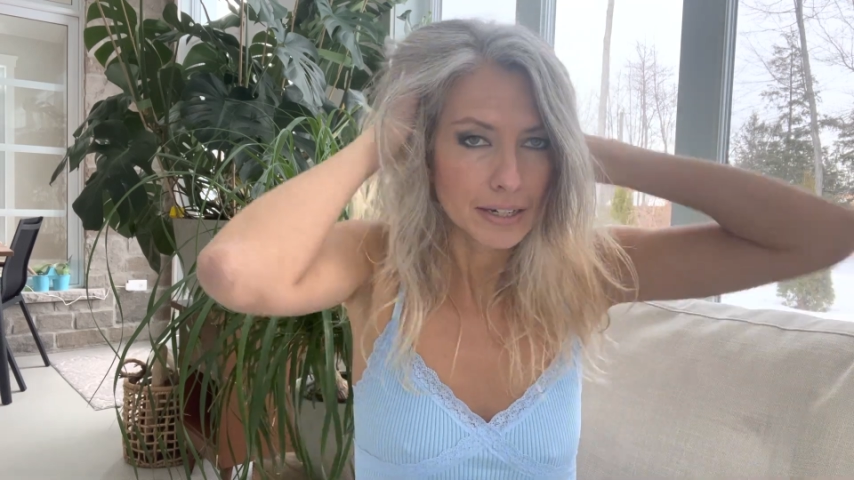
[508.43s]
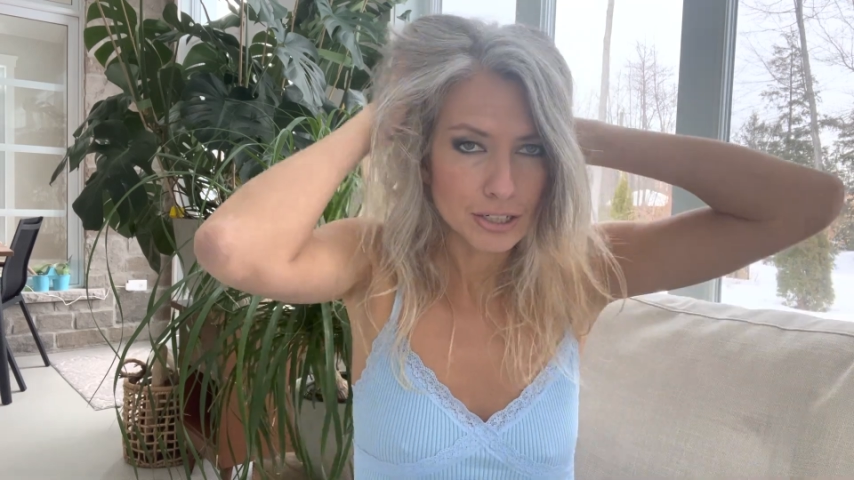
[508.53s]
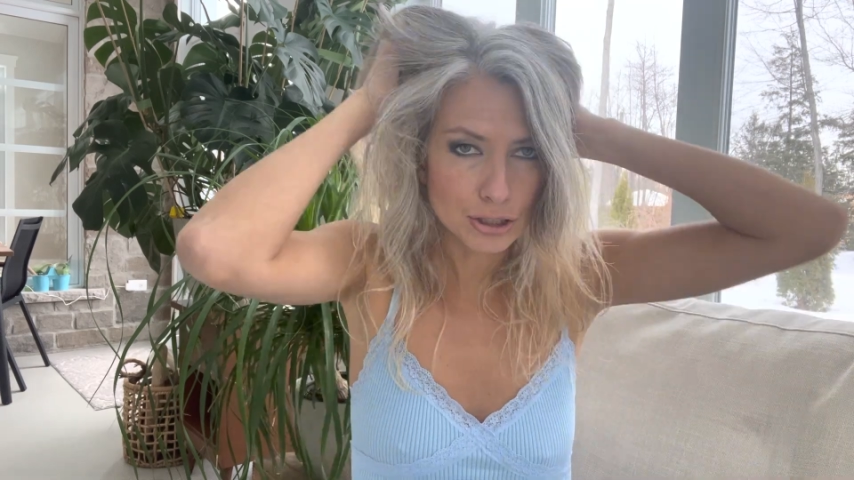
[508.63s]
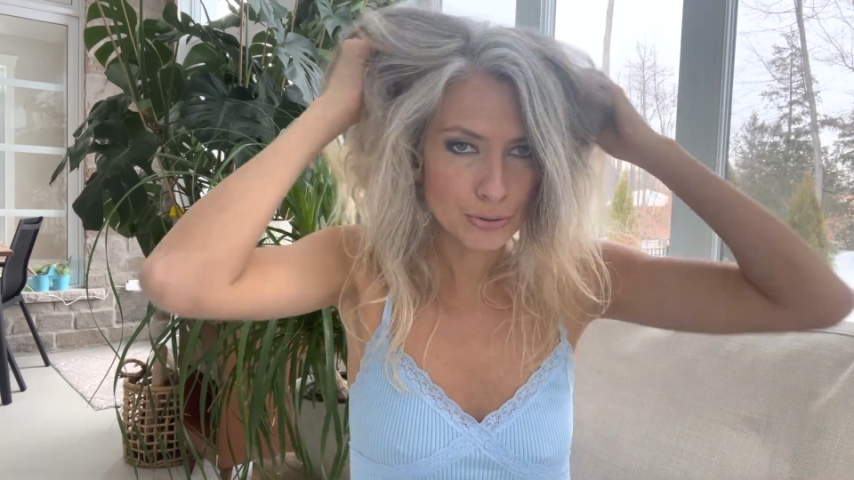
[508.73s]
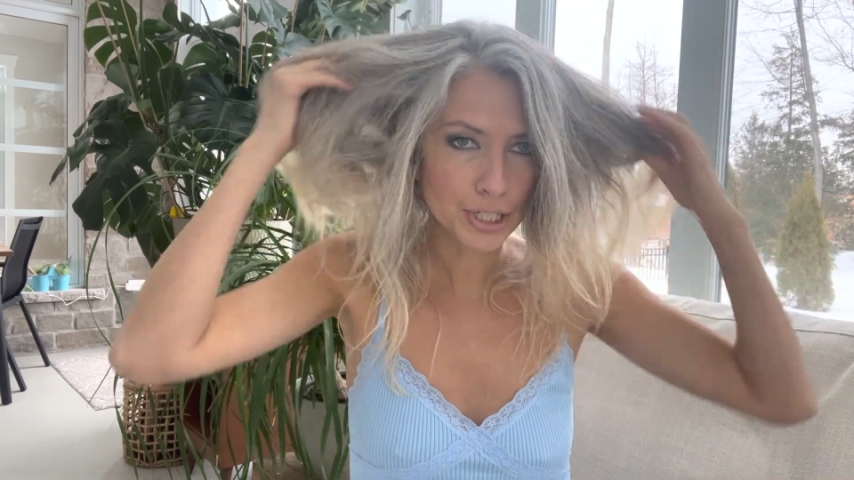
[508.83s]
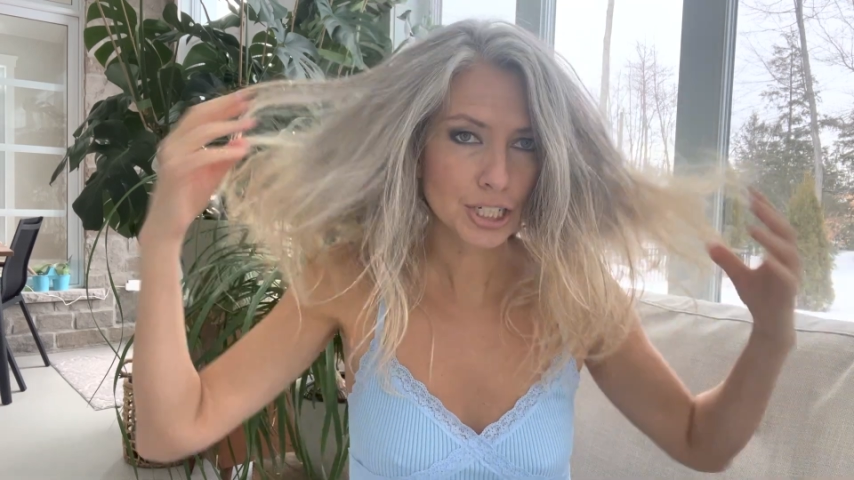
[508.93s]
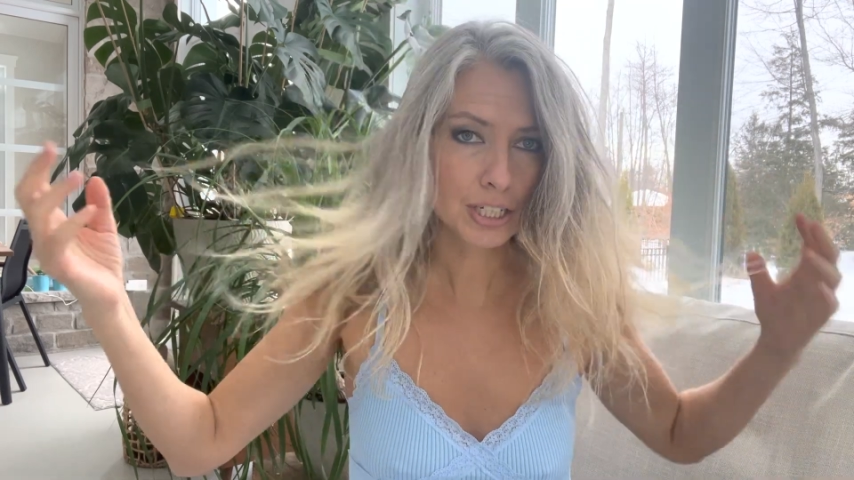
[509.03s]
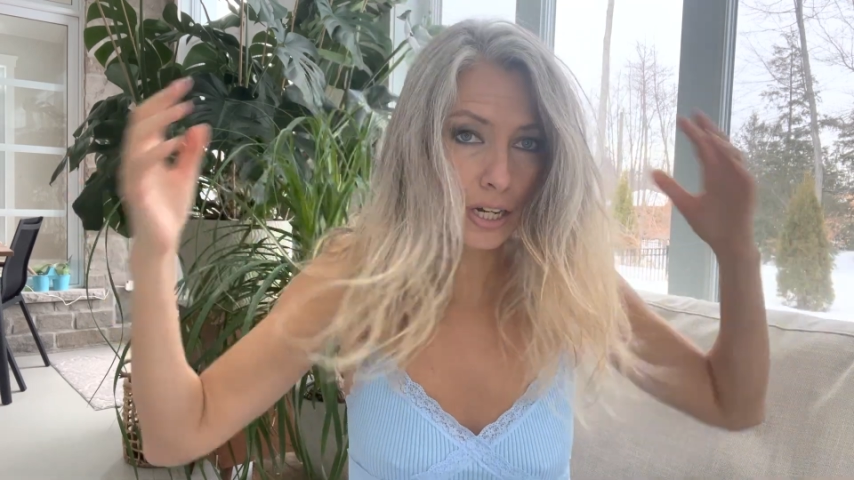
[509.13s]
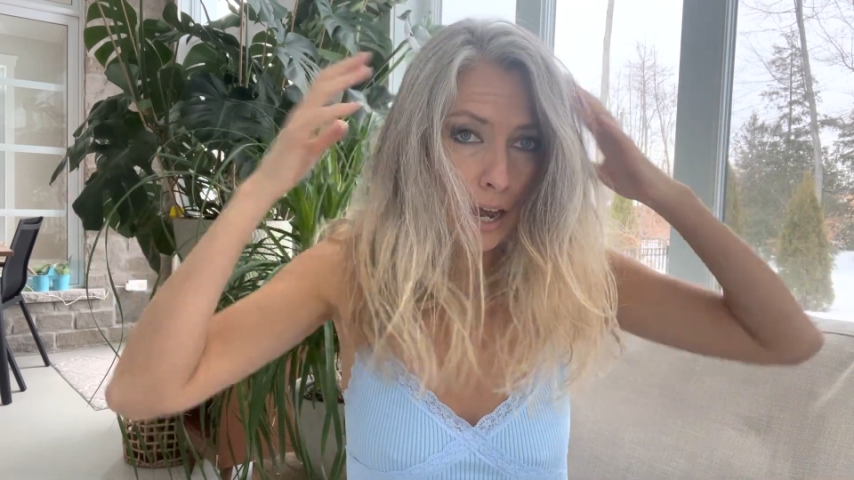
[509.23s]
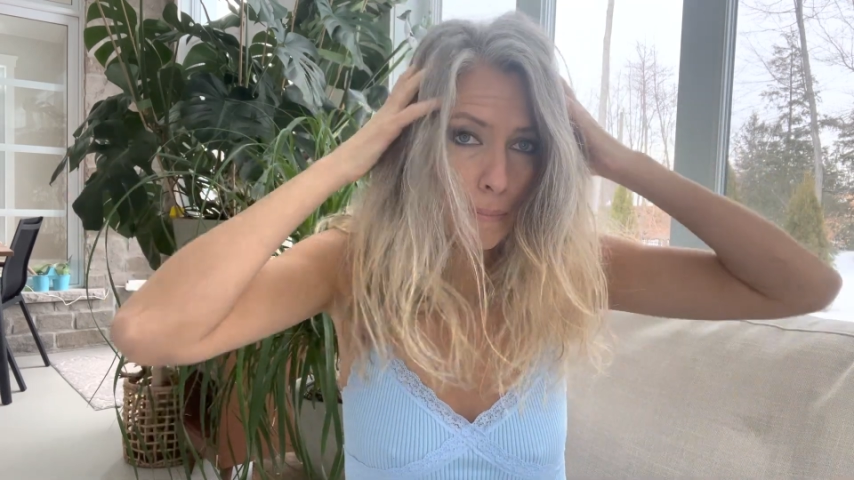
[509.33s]
I scrunched
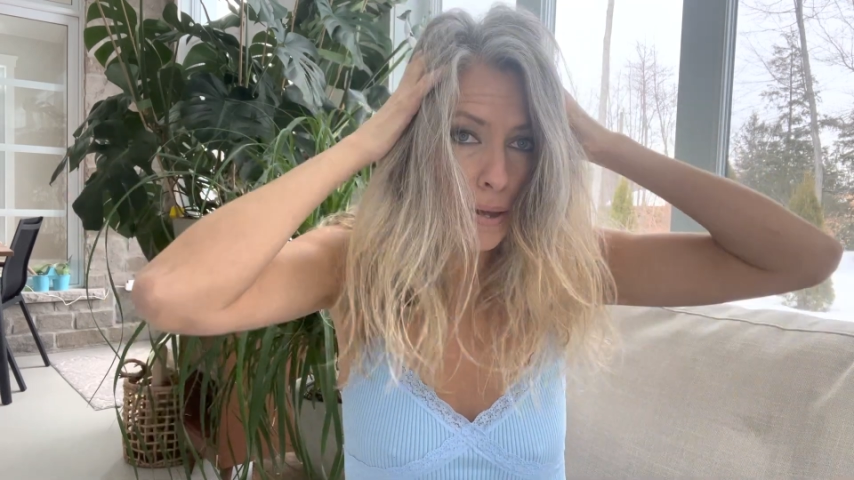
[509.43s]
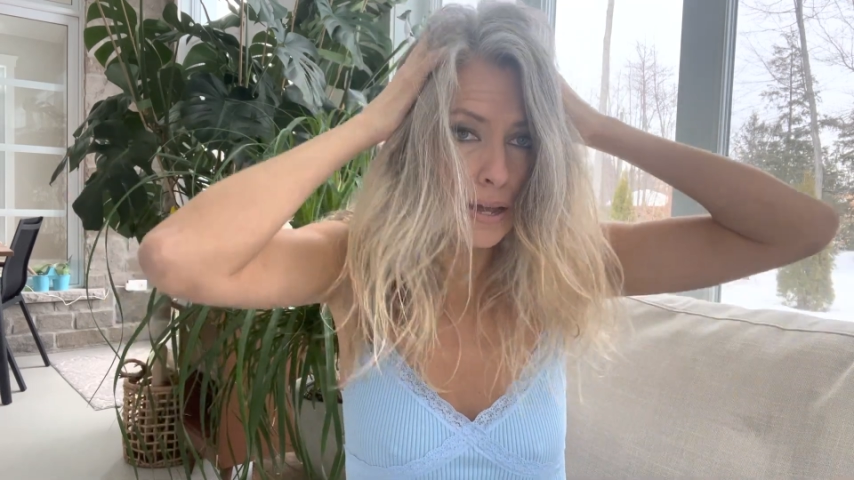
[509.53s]
it up,